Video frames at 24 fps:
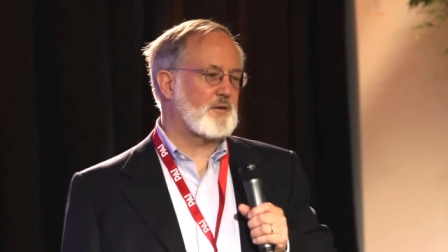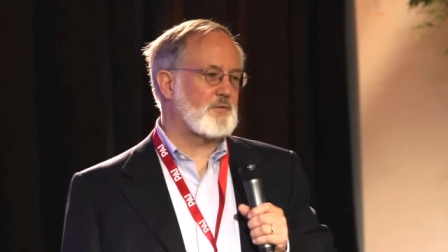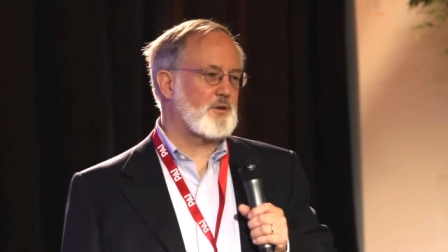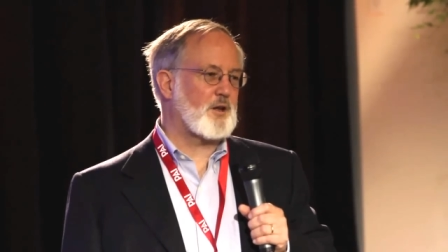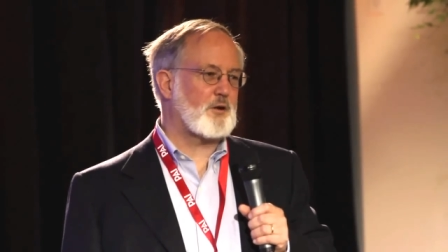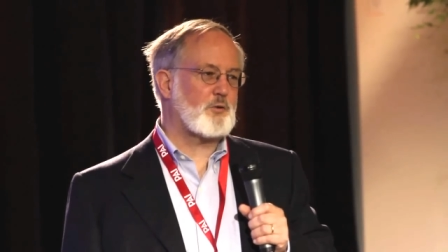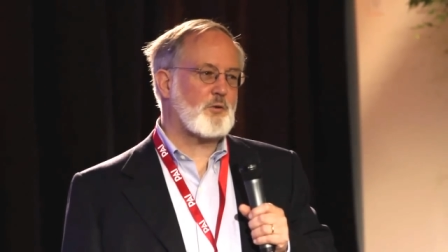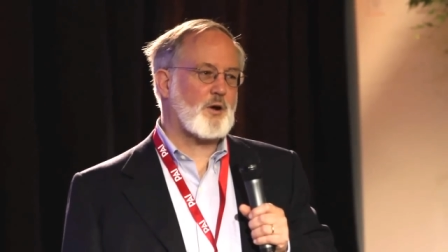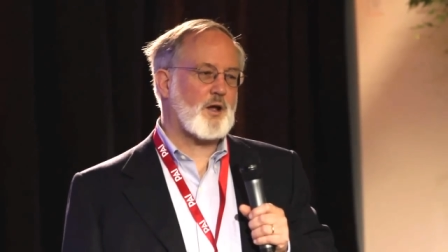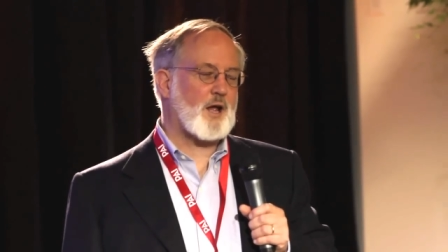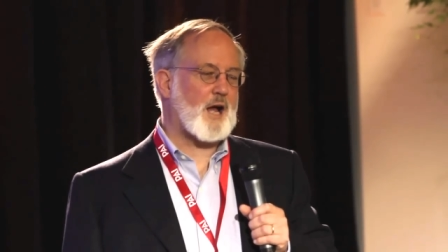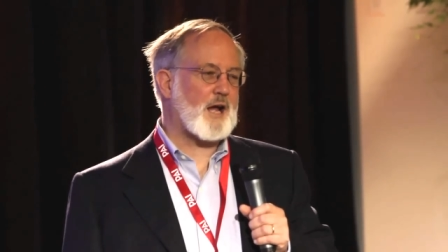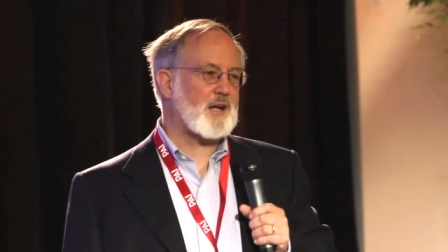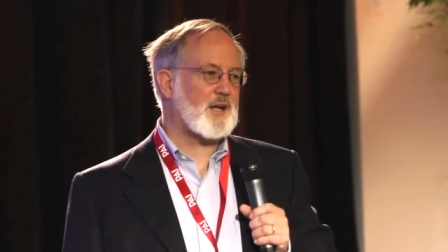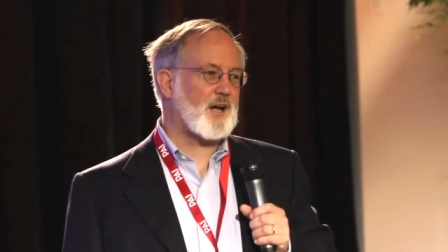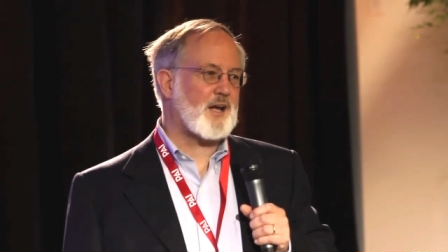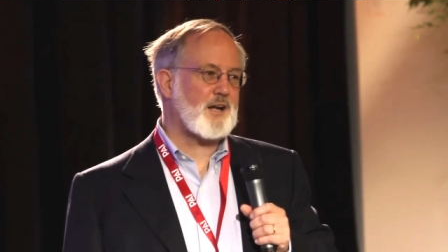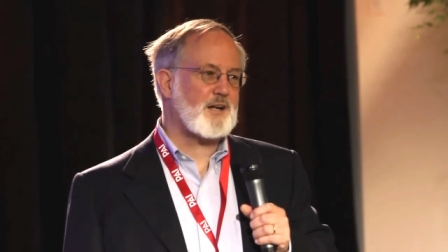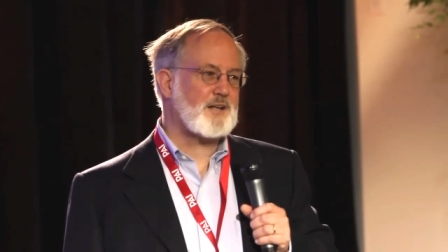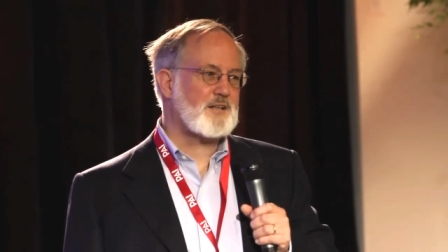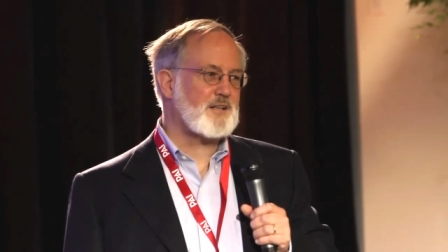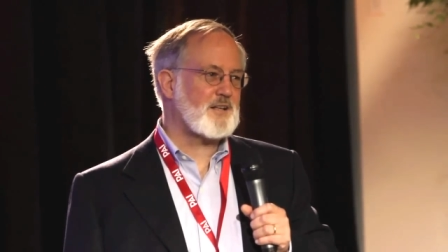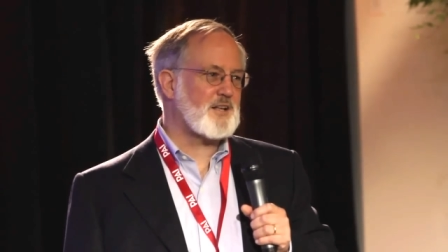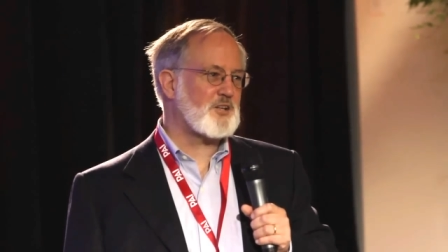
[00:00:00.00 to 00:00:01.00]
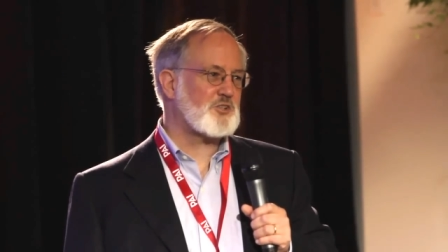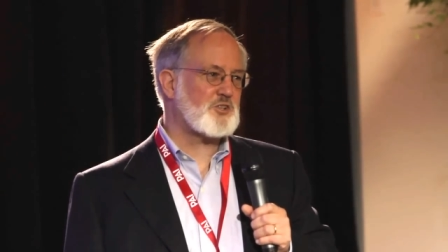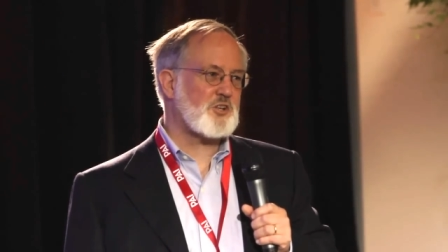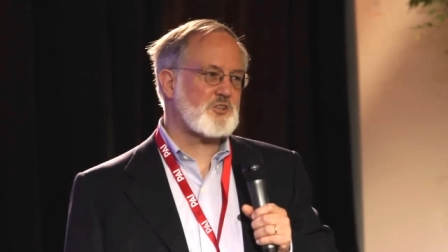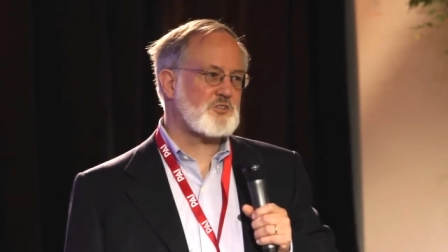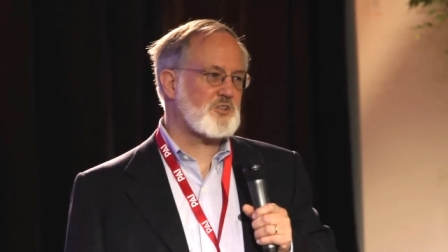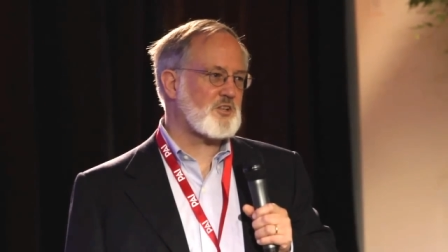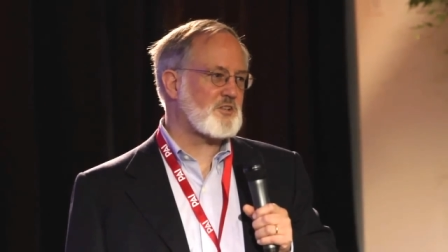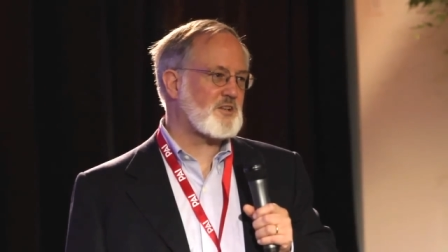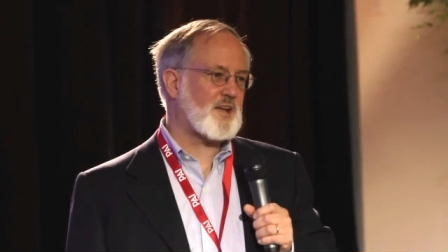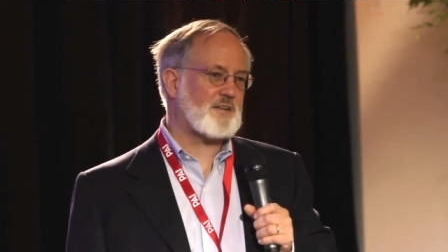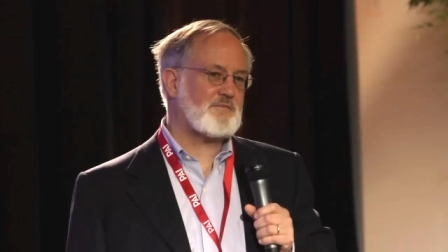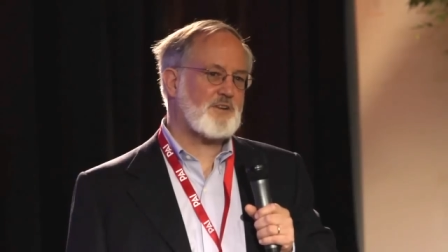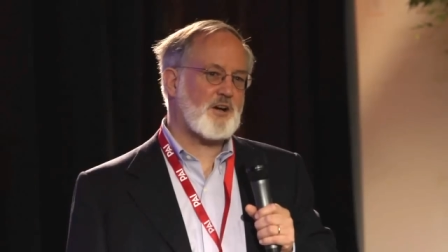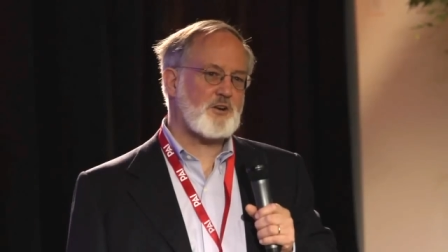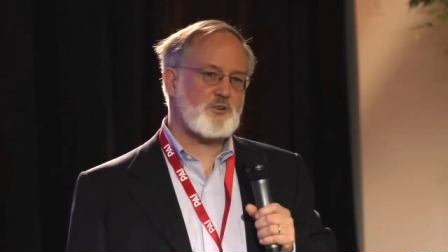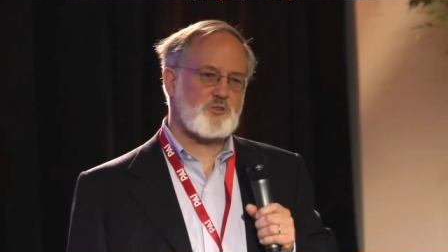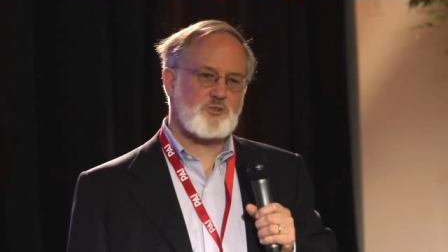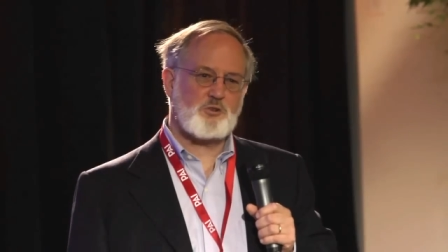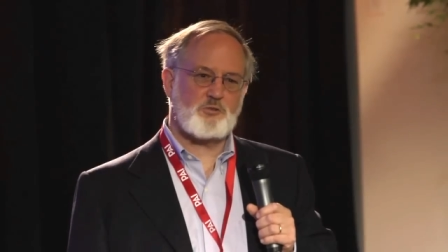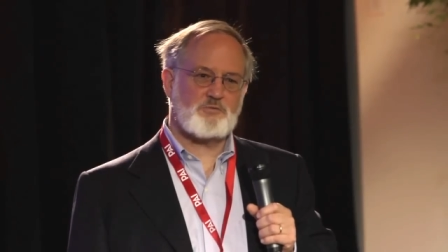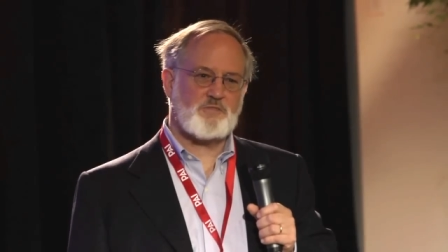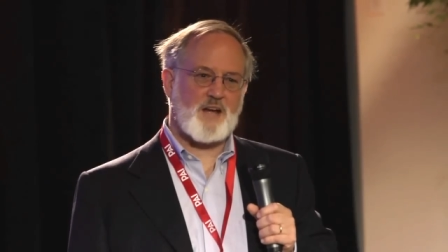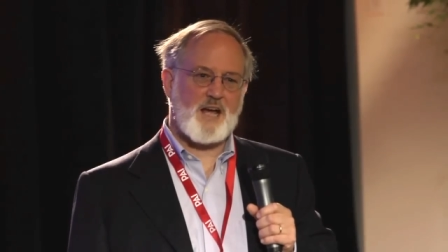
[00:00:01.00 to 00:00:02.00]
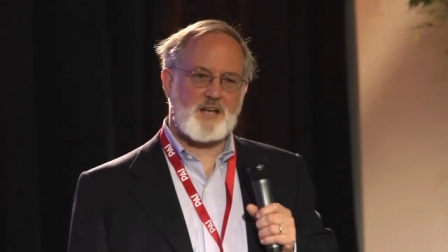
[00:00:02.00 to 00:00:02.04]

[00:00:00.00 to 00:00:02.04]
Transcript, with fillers: I, mean, I got into this just because I found it so